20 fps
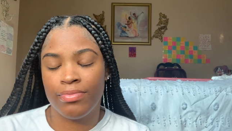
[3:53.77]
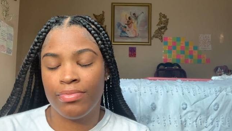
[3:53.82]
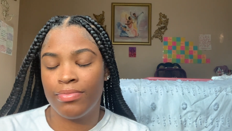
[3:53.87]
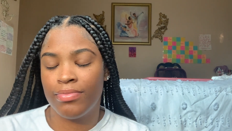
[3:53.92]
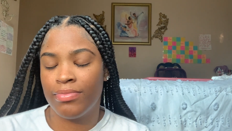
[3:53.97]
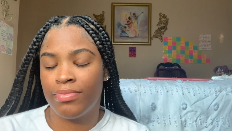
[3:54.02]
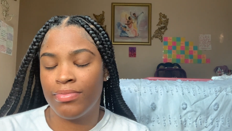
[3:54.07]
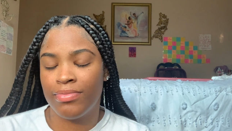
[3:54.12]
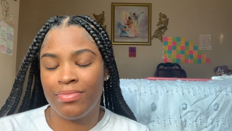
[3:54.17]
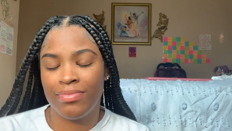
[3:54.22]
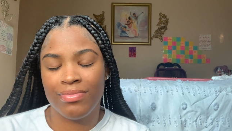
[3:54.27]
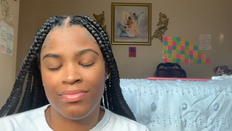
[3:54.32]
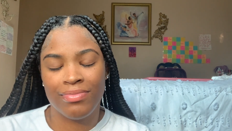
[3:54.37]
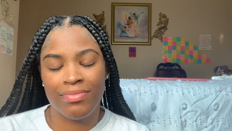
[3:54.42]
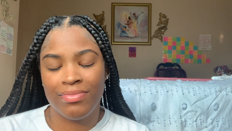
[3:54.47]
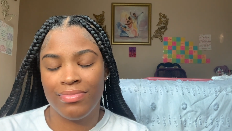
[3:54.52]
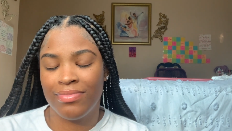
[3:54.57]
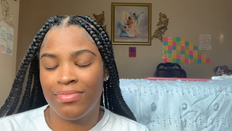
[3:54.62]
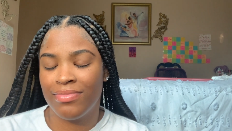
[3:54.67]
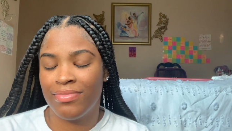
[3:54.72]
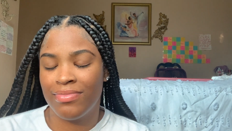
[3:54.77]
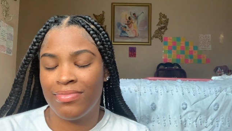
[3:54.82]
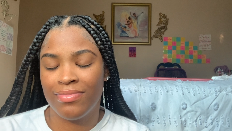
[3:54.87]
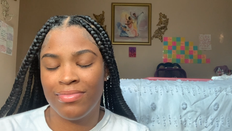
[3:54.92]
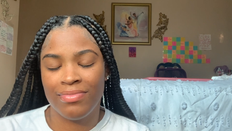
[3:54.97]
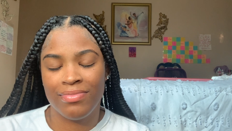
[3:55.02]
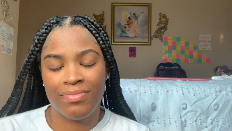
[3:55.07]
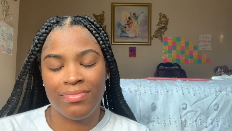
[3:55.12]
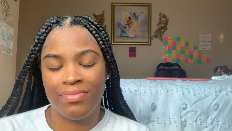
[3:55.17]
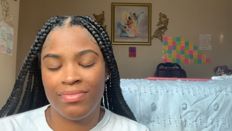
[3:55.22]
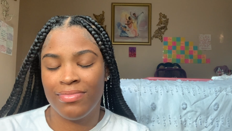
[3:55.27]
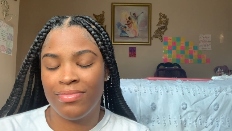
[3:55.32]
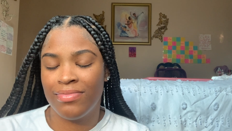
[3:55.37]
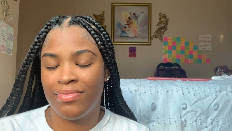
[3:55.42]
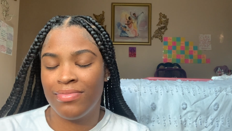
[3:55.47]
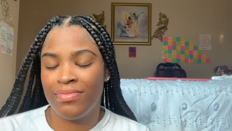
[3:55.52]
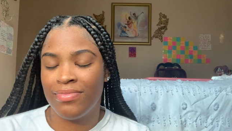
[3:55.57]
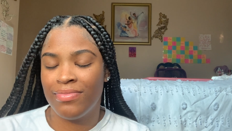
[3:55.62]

(no one is talking)